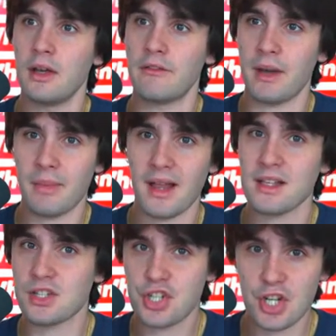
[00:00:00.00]
If I buy
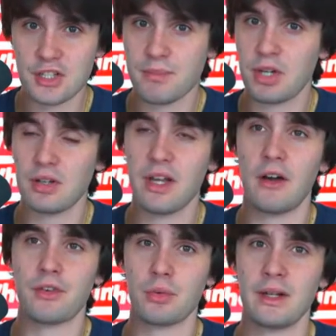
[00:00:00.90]
this just purely
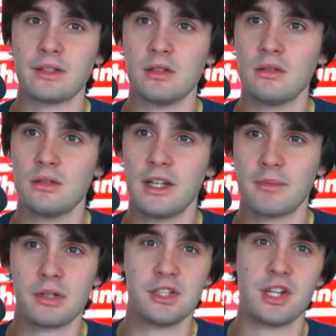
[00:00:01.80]
off a rental and
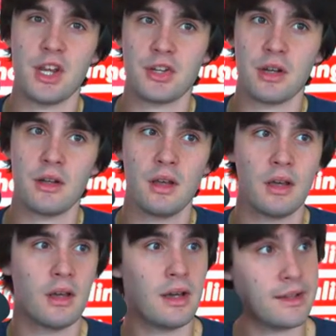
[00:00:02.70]
appreciation,
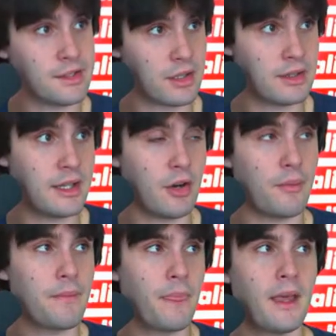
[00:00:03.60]
it's a good deal.
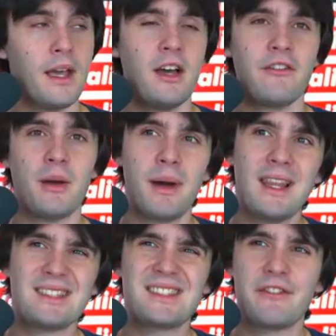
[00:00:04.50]
If I buy
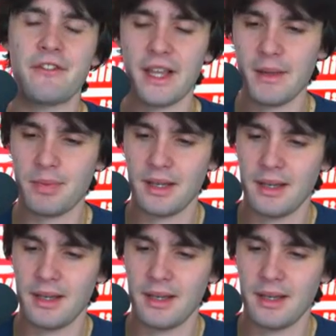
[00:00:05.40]
this to flip,